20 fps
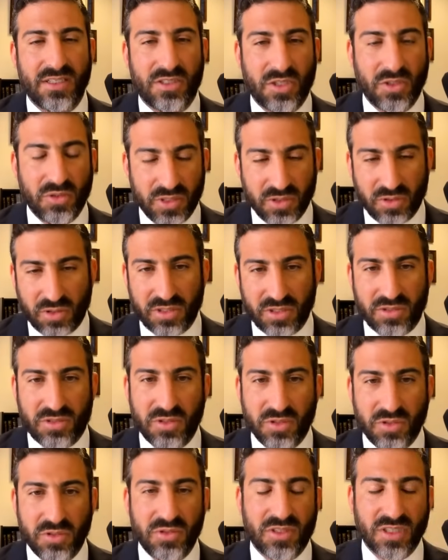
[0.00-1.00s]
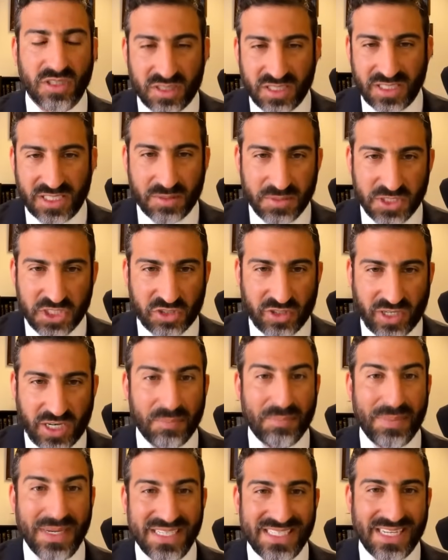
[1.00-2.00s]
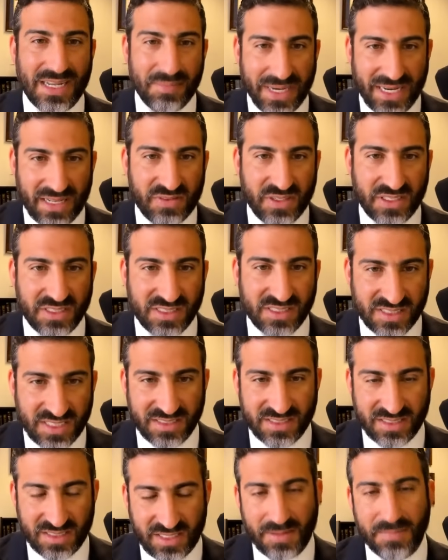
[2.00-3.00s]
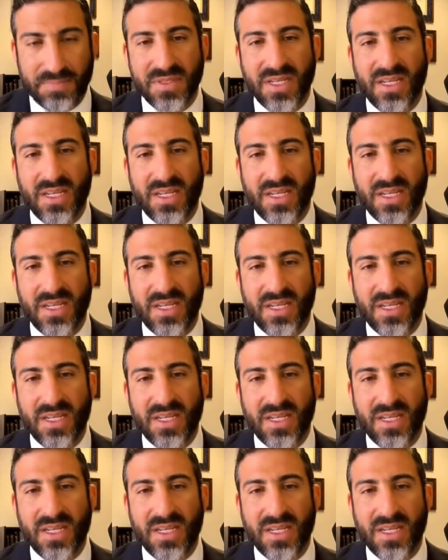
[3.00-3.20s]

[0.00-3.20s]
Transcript: to in order to declare a mistrial based on manifest necessity.